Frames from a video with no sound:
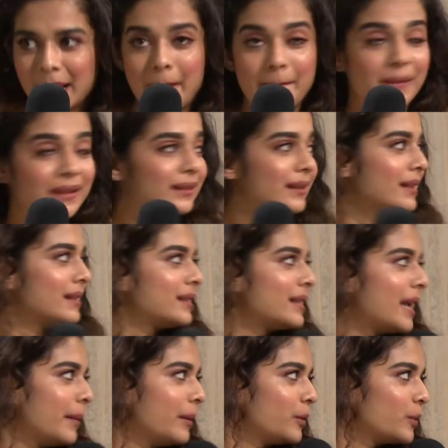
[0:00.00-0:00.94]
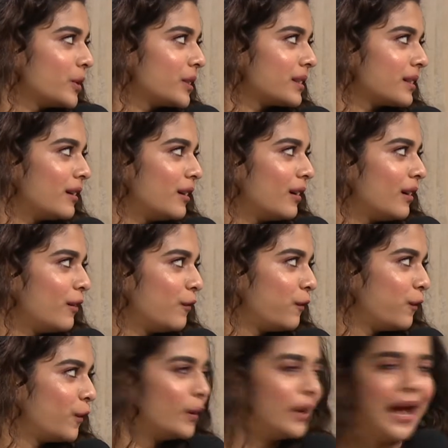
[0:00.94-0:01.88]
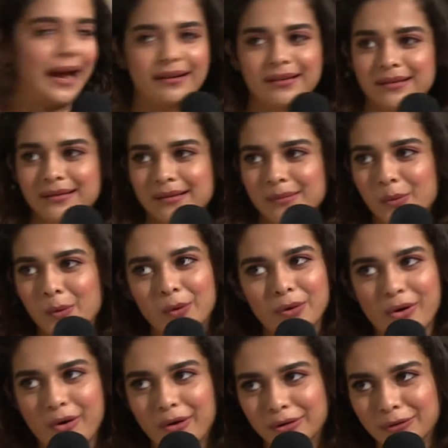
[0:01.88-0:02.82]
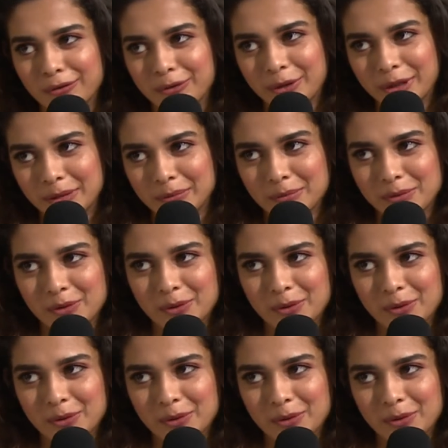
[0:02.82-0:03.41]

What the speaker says: But this time it was a full actor mode on for him.